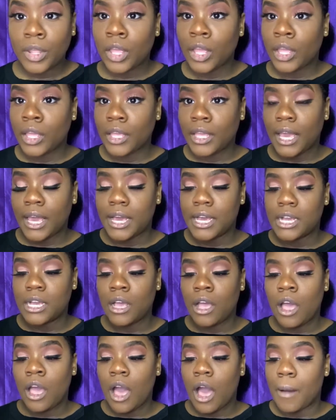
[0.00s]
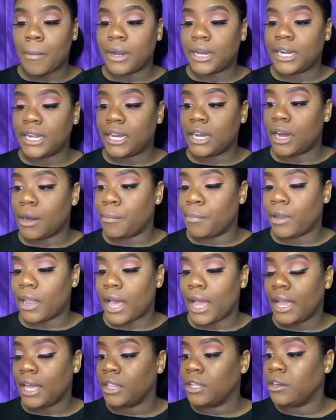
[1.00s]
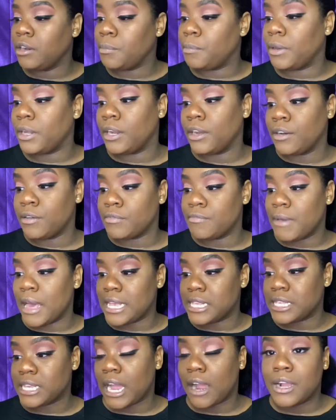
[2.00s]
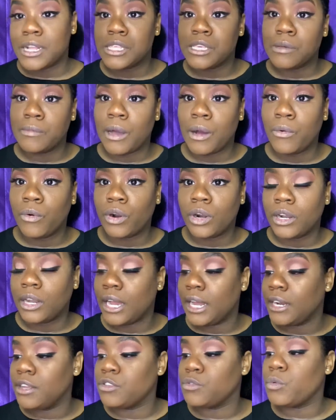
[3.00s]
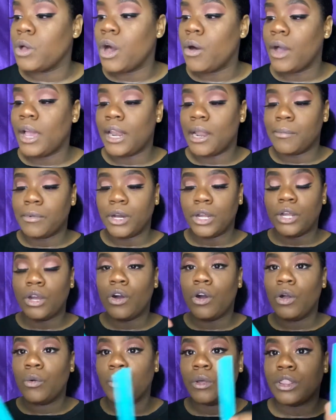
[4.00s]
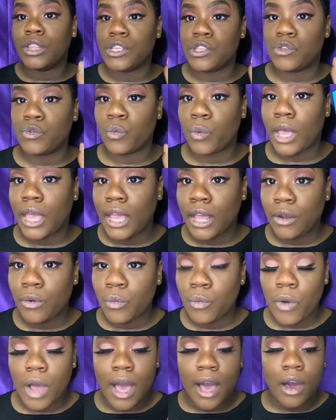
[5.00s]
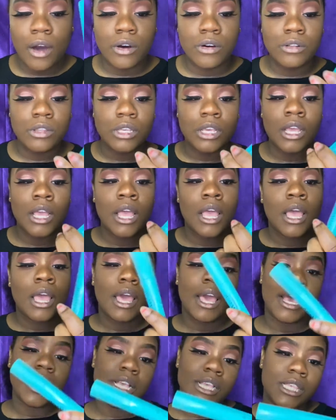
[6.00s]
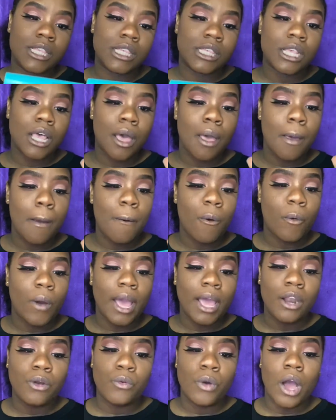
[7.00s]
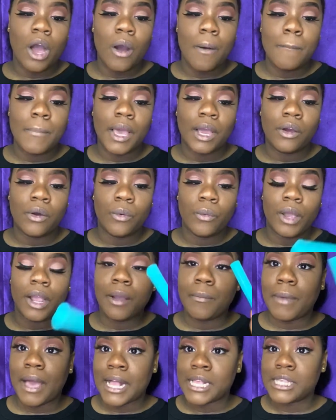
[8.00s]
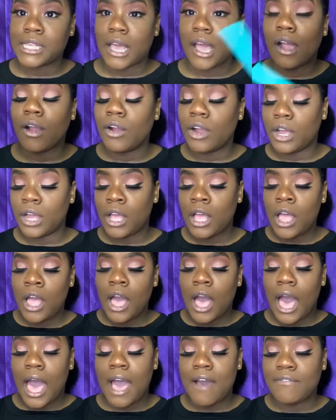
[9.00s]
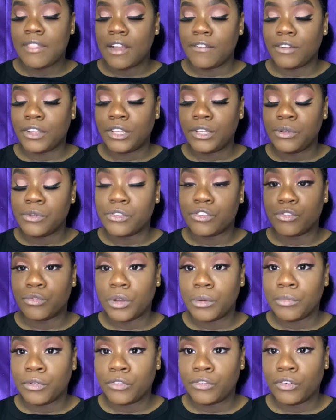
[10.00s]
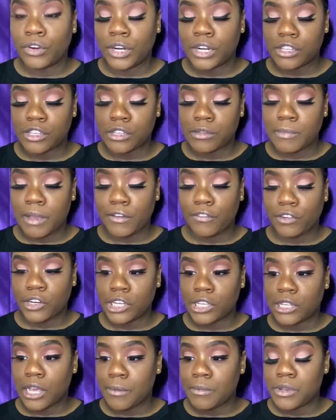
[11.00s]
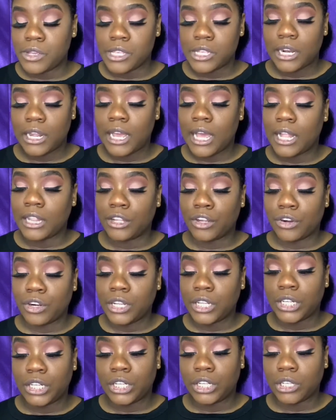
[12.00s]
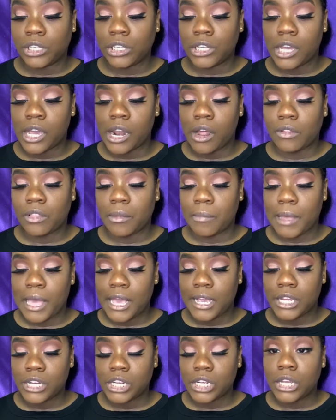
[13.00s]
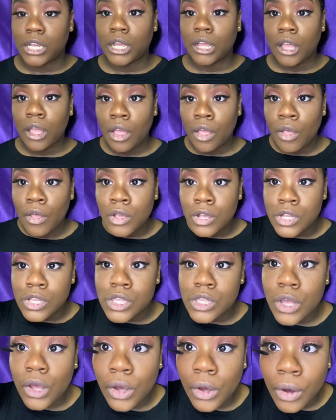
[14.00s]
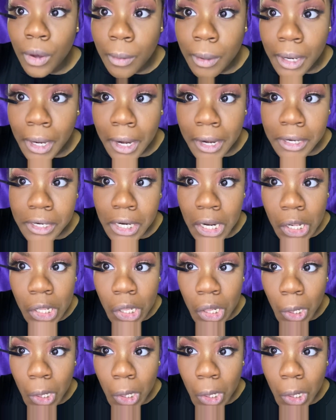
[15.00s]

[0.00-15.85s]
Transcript: yeah, I'm gonna apply a little bit of mascara to my waterline as well, and I'm gonna go in with this Wet n Wild. It's Wet n Wild Mega Wear mascara. I have never used this one before. This is my first time using it. I literally just took it out the packaging, so I'm gonna just